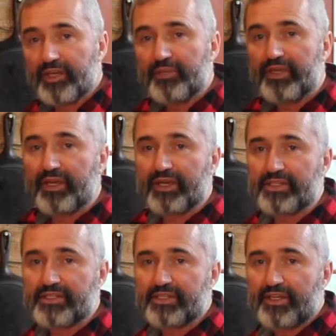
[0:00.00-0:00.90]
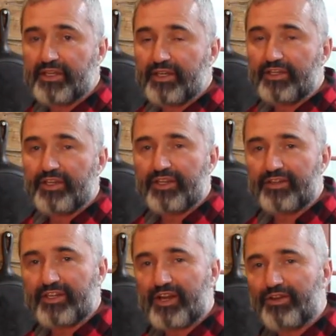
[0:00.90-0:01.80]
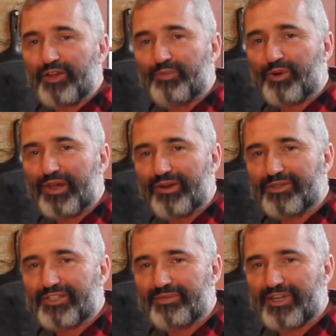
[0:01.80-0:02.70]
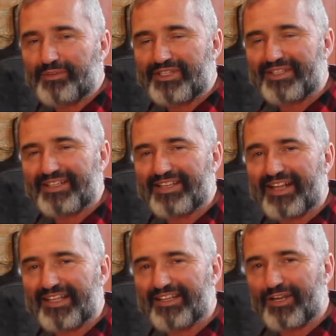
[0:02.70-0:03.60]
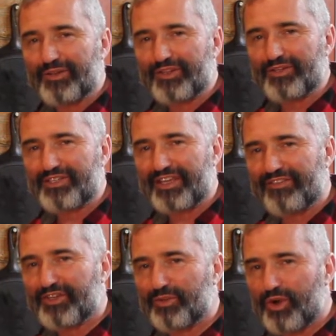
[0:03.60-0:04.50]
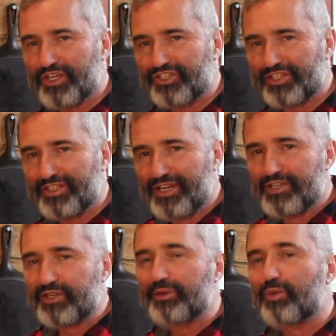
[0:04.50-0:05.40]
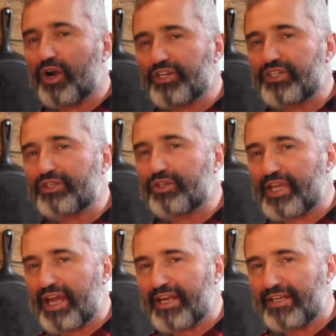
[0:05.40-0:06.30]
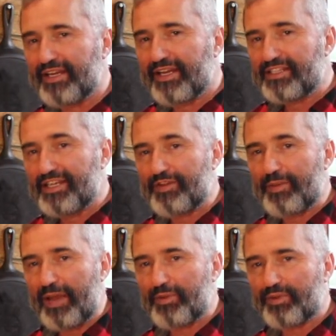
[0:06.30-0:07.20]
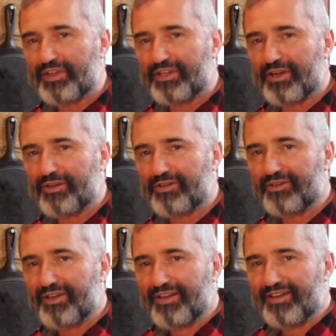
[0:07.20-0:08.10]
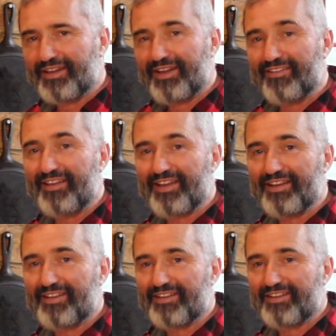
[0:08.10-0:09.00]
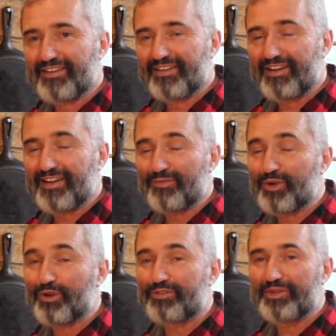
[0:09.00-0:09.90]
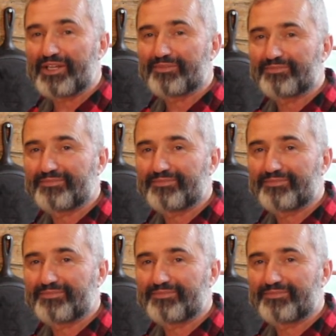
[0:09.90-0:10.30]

because you get the color that you pull out sometimes isn't exactly the color that you see after you wash it. So I'm going to wash it, look at it, see if I'm happy with that color, and then we'll go from there.